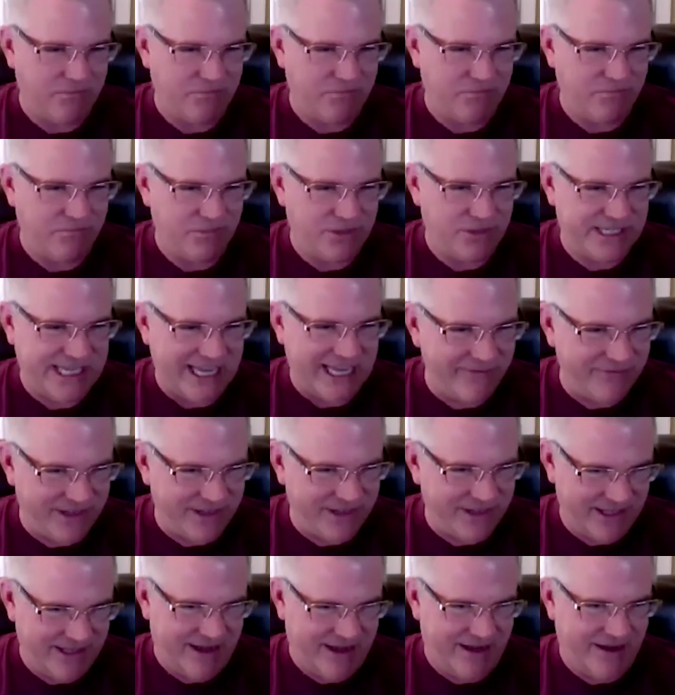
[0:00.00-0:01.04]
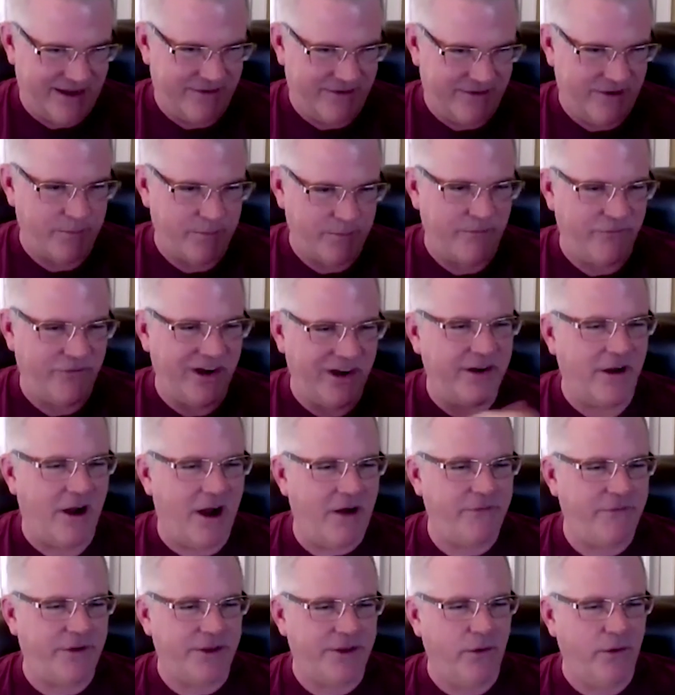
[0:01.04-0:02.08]
safety net, right? But very
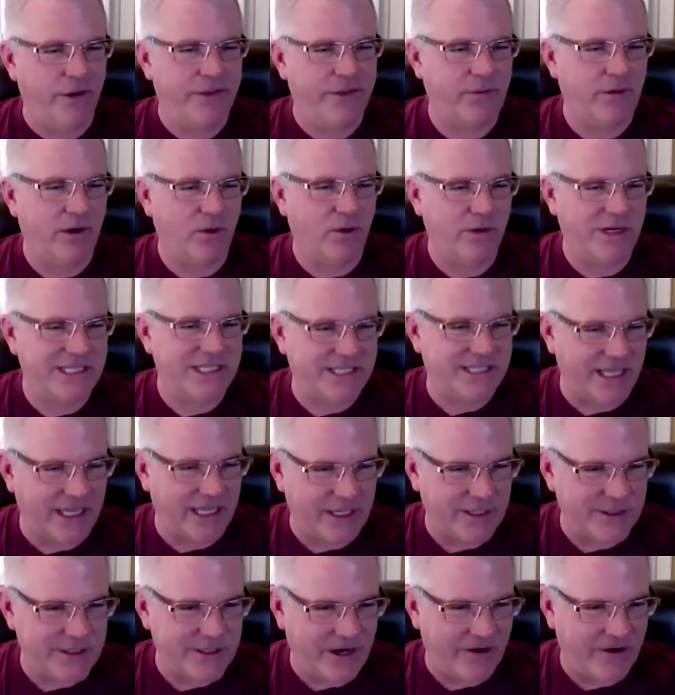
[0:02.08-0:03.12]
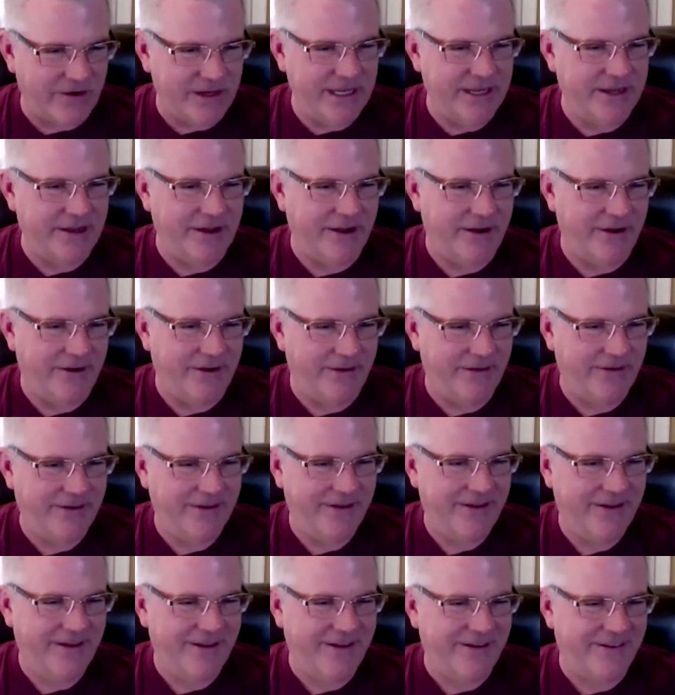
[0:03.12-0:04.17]
often, the only thing we're risking is our ego,
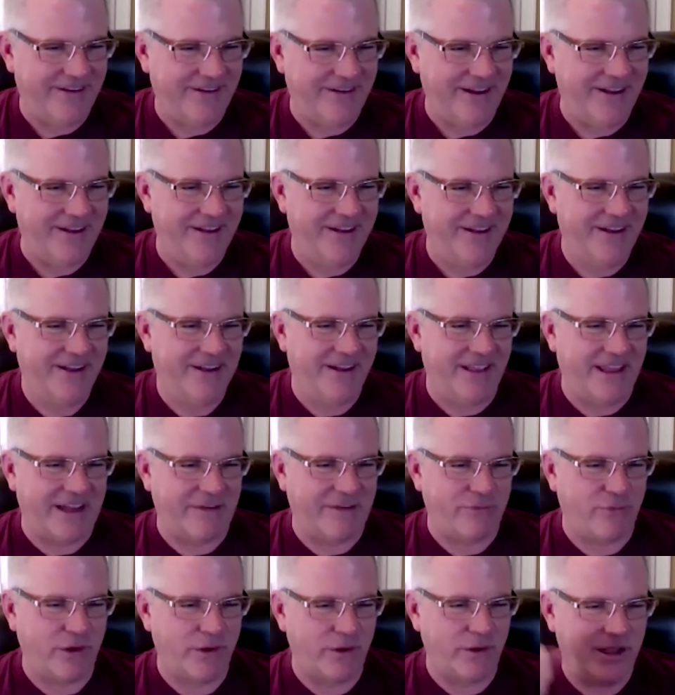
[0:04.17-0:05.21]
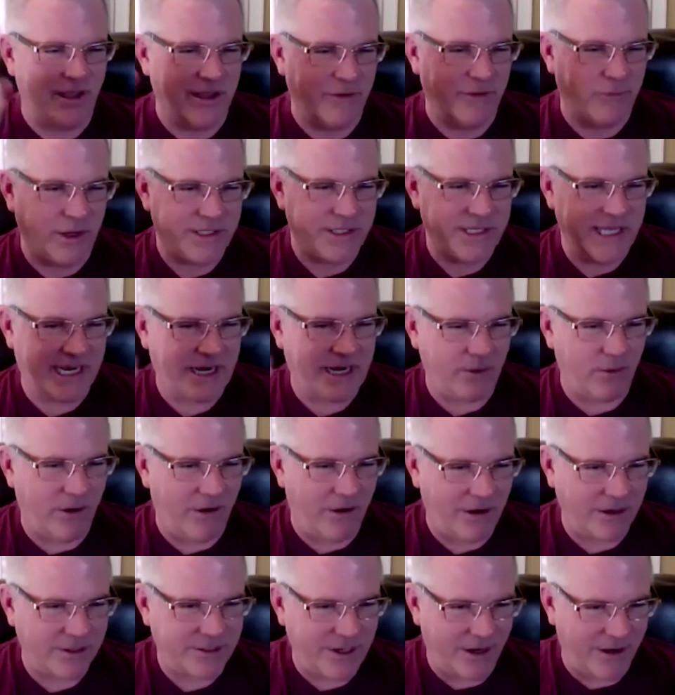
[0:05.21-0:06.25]
right? Like if we if we take a
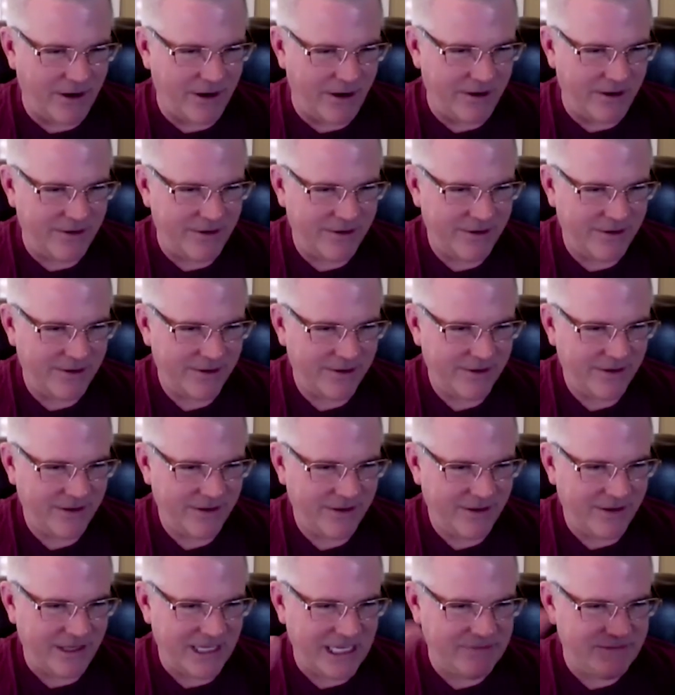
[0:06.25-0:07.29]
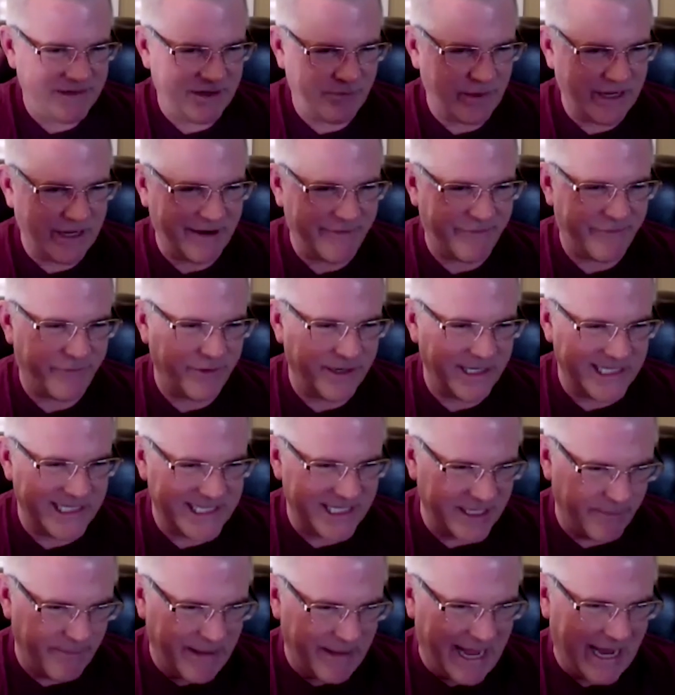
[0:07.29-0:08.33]
wrong turn, even if we have friends
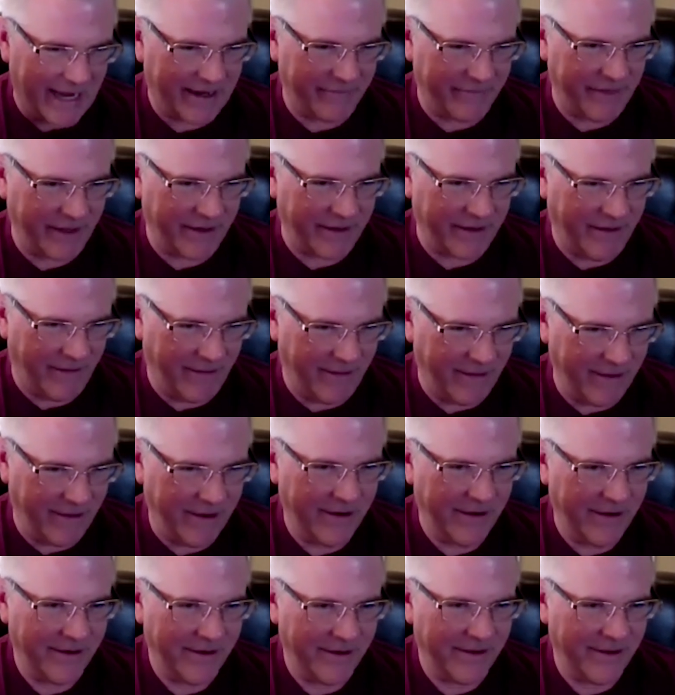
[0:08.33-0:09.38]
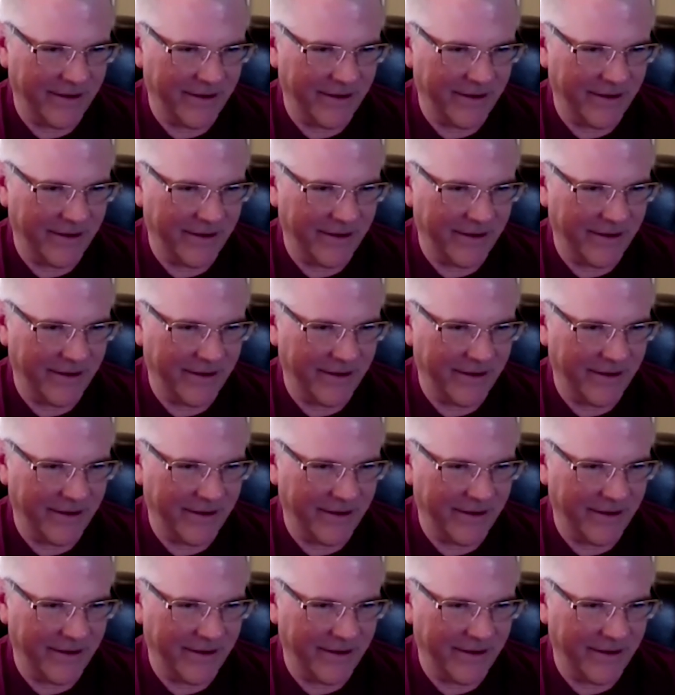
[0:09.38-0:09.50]
in the back of the car,